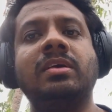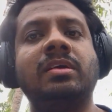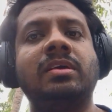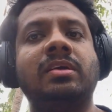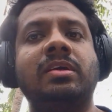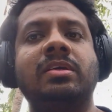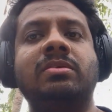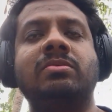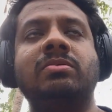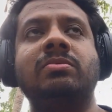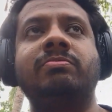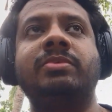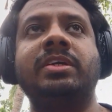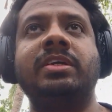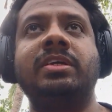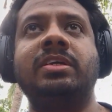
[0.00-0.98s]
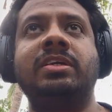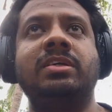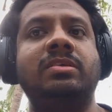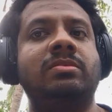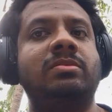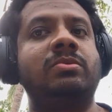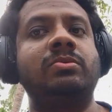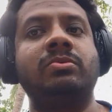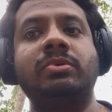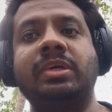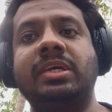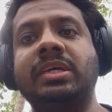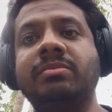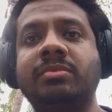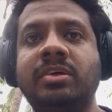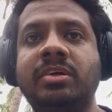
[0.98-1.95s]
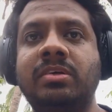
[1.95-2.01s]
it could be through
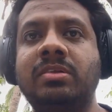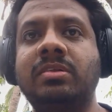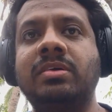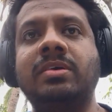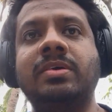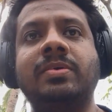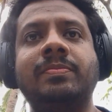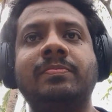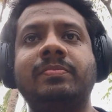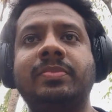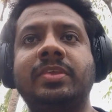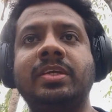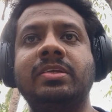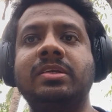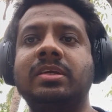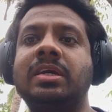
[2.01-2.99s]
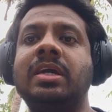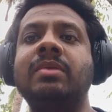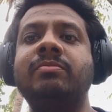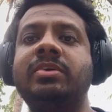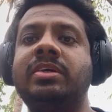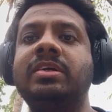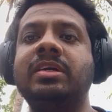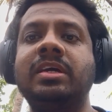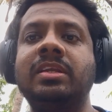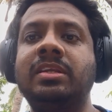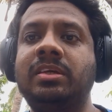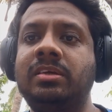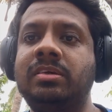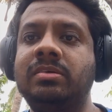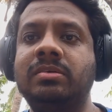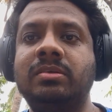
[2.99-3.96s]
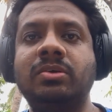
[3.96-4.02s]
email, it can be
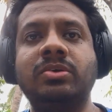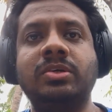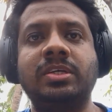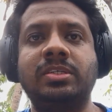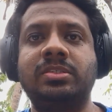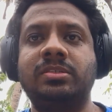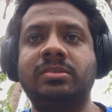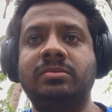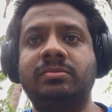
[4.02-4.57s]
any location.